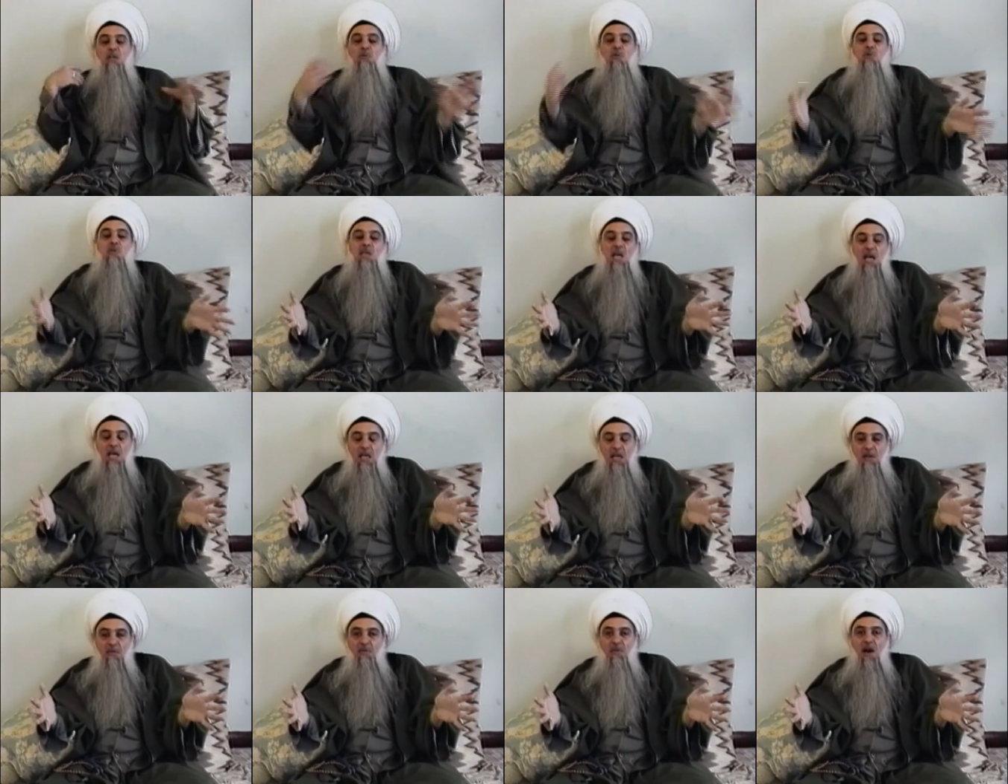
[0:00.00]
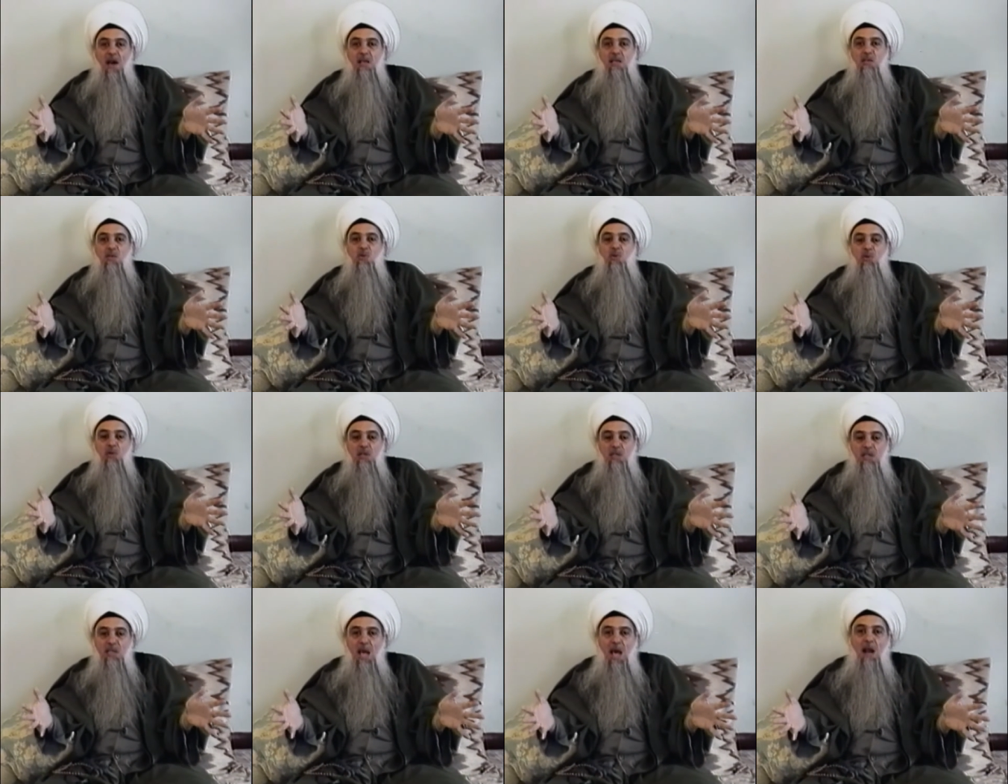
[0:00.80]
to sacrifice
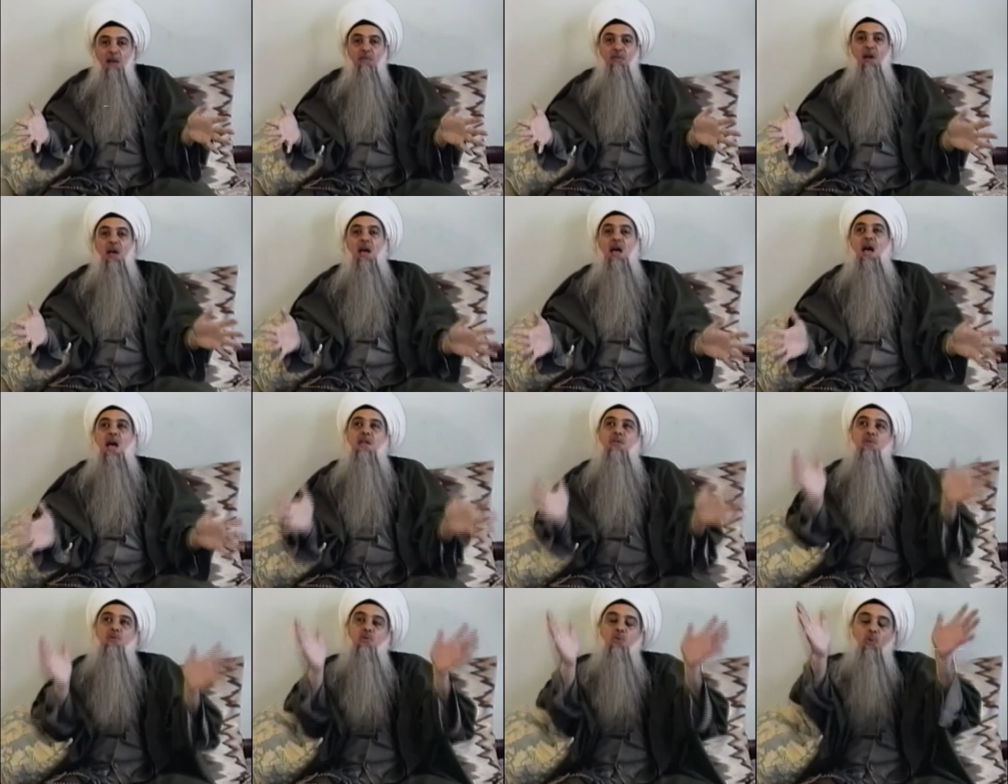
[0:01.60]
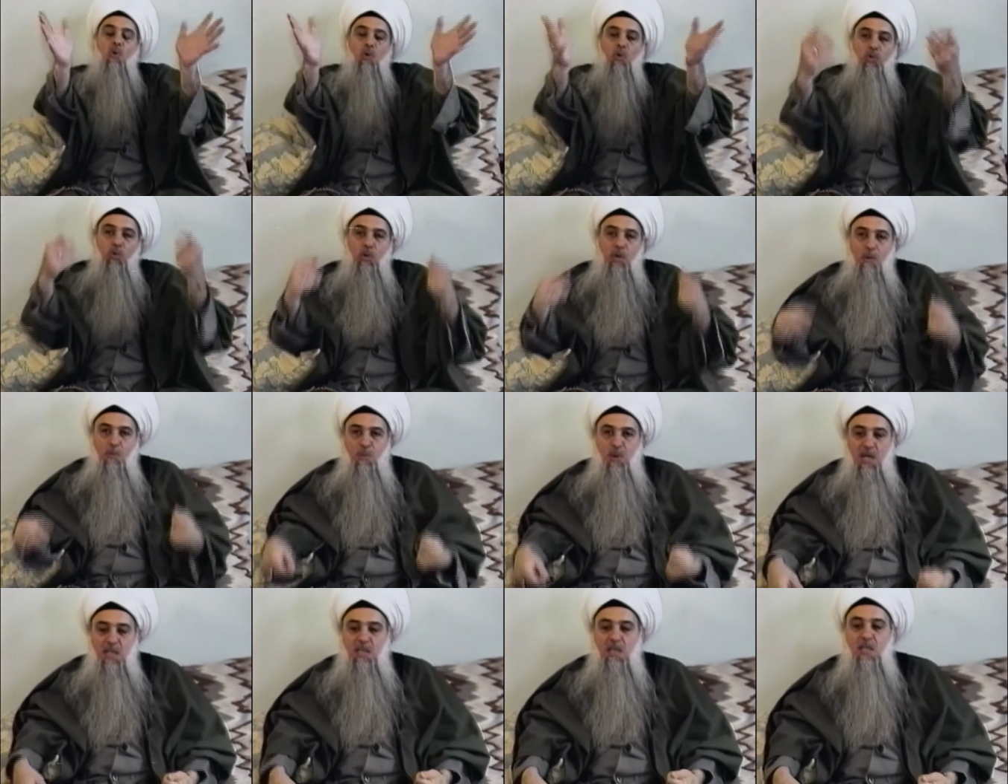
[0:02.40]
yourself and to go to the
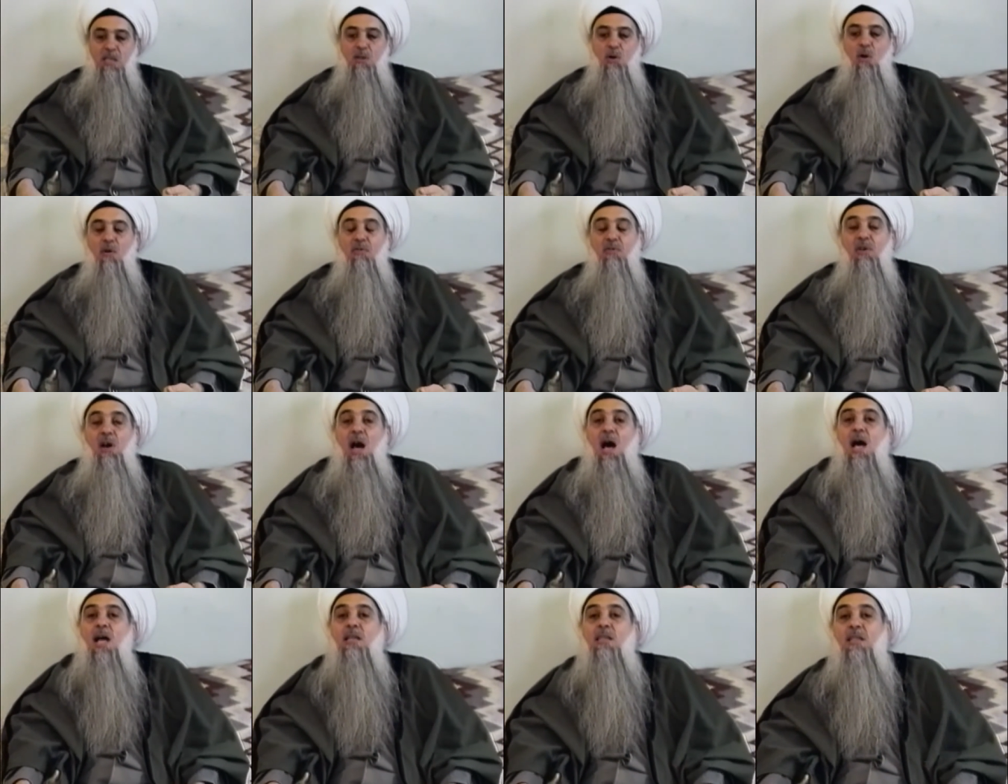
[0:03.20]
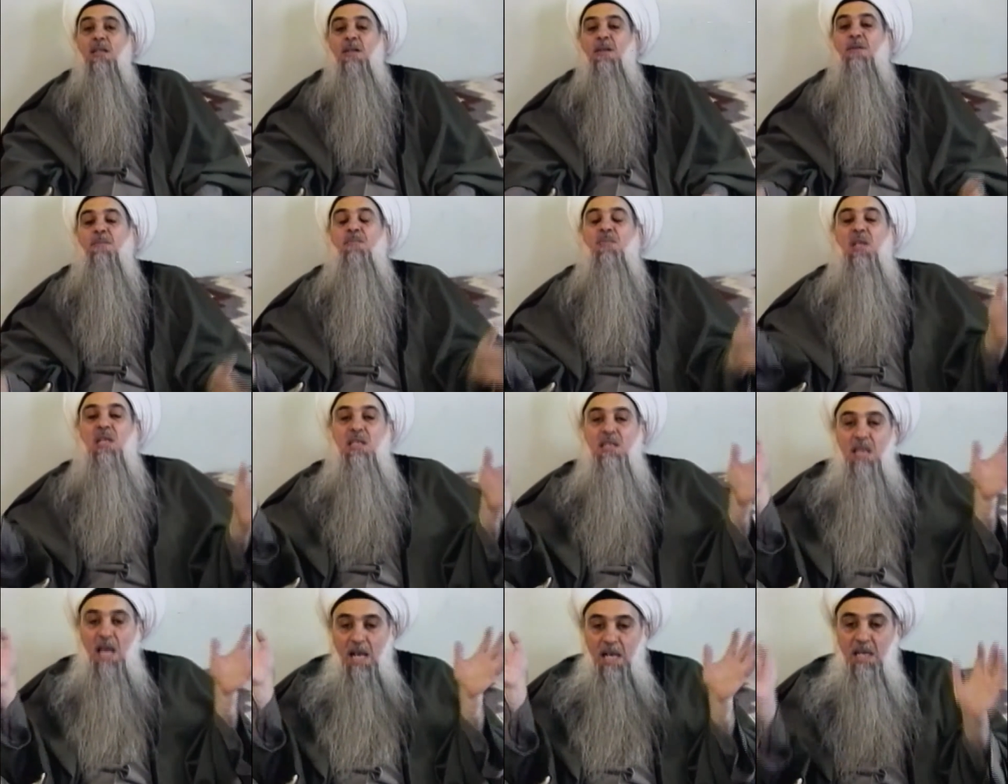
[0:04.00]
presence of God,
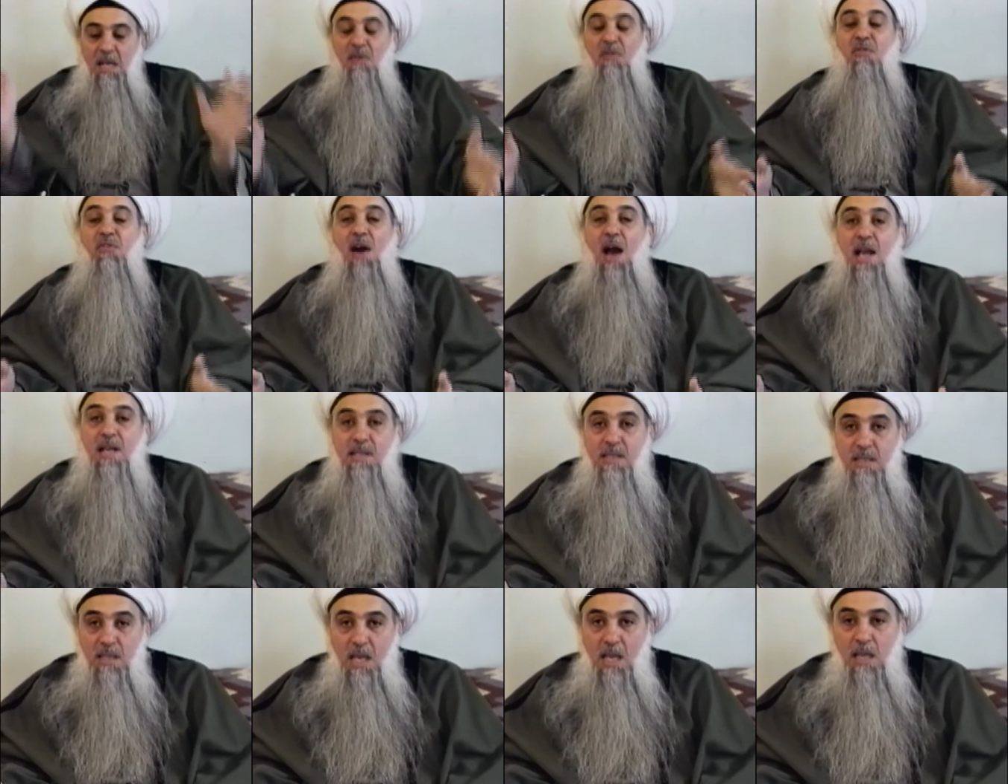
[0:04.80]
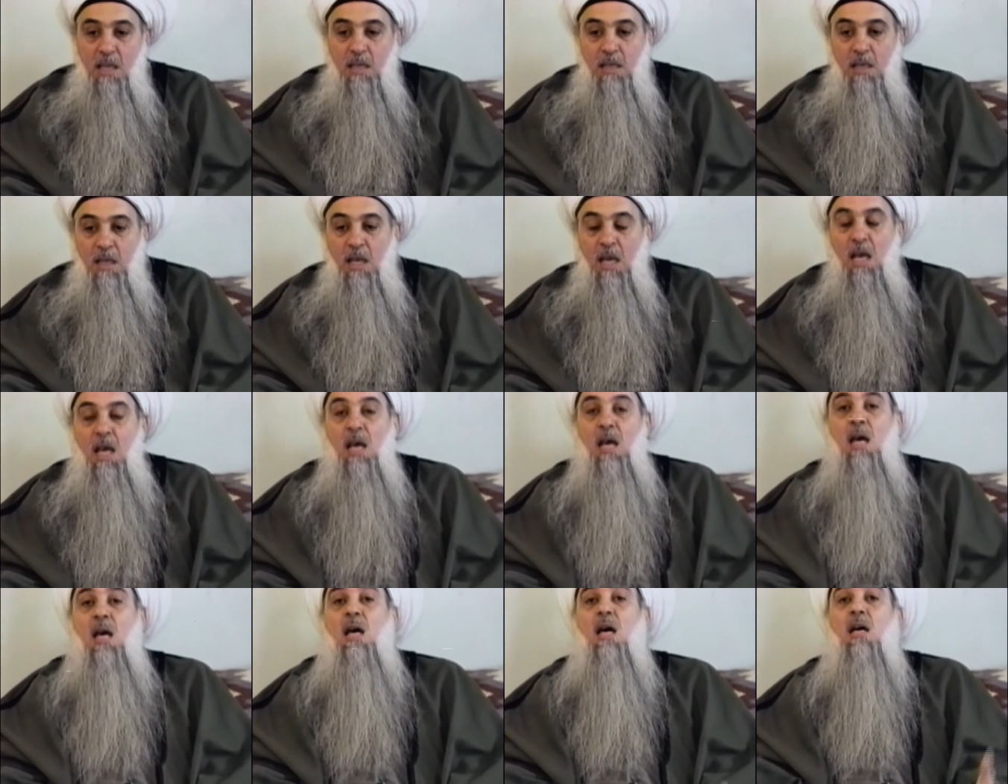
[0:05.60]
sacrificing
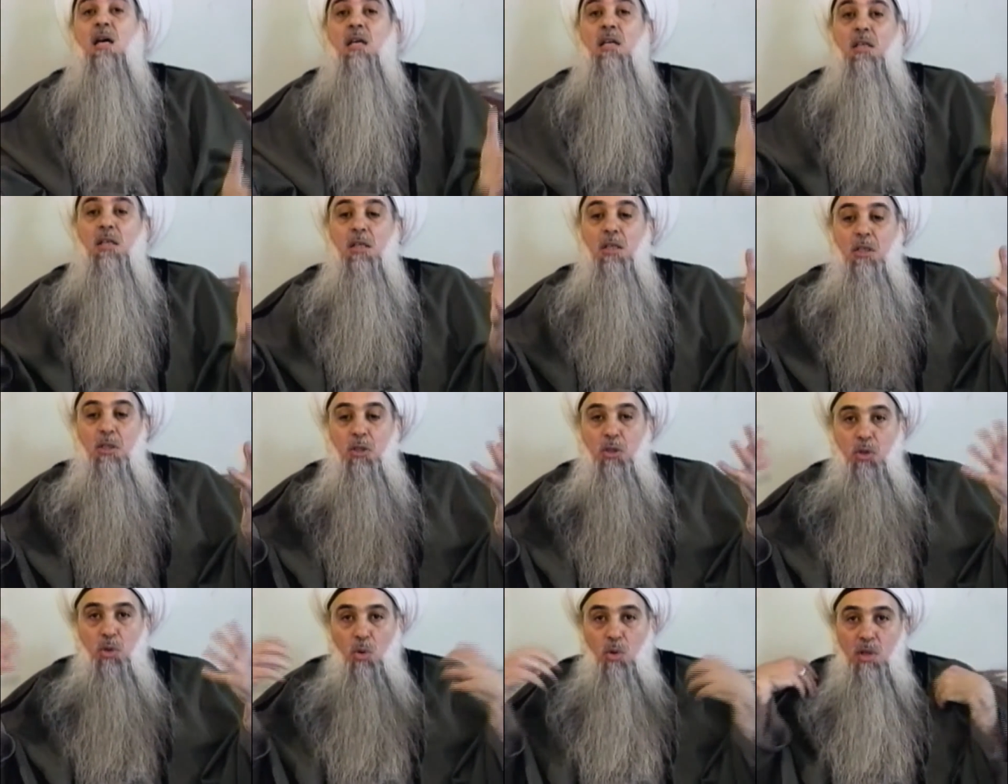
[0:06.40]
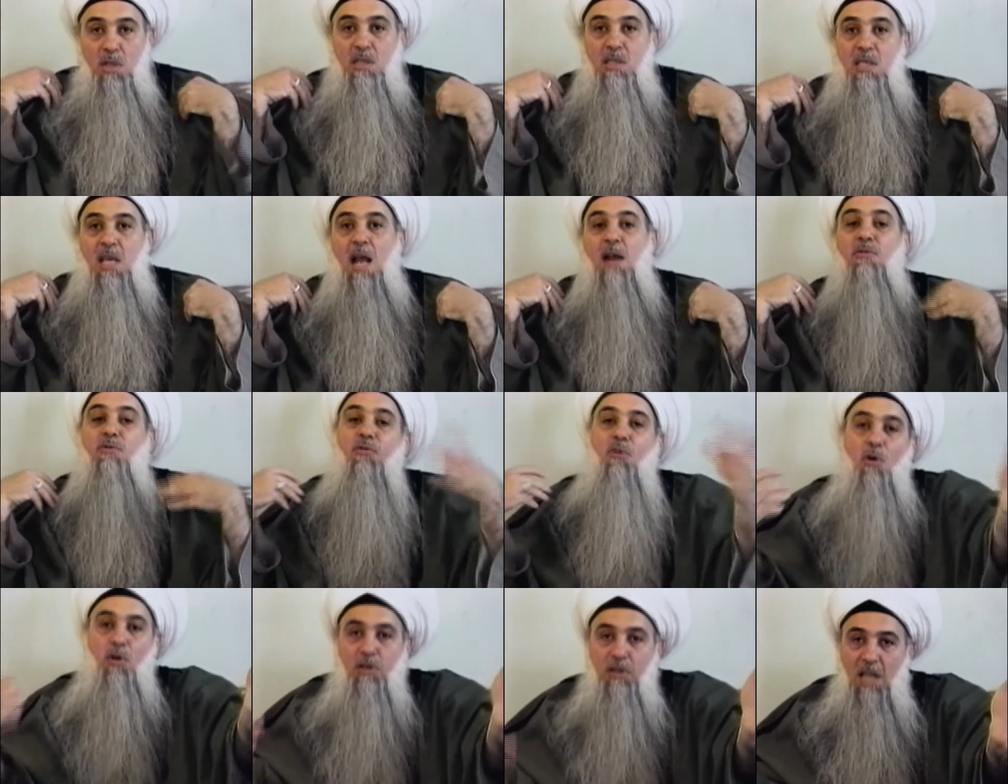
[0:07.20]
yourself
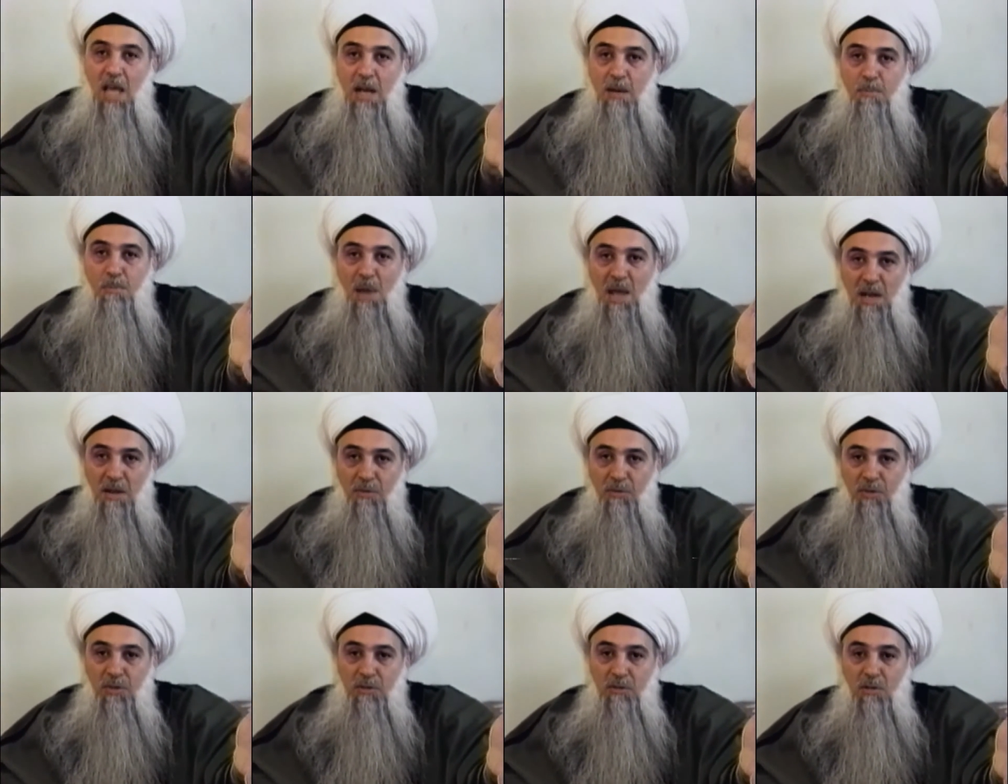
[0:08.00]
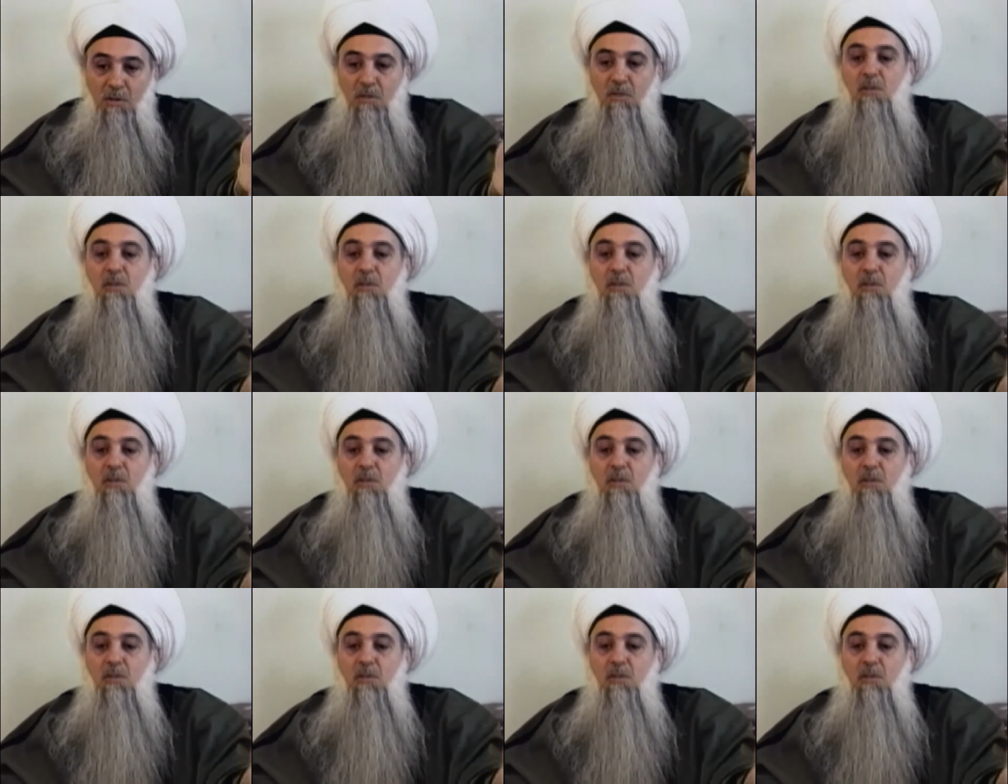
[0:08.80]
for their benefit.